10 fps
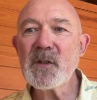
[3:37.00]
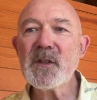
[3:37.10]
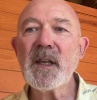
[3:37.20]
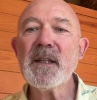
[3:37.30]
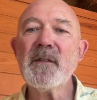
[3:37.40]
which
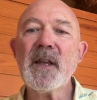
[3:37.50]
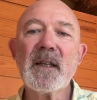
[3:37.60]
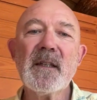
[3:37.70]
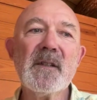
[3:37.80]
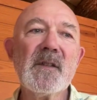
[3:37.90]
side of
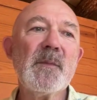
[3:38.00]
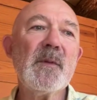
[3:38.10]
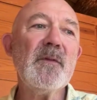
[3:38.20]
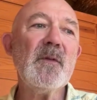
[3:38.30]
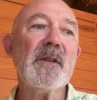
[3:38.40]
that cusp
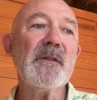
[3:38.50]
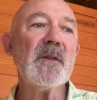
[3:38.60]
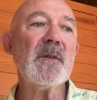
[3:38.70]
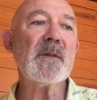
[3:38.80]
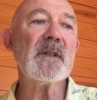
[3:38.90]
you fall. And so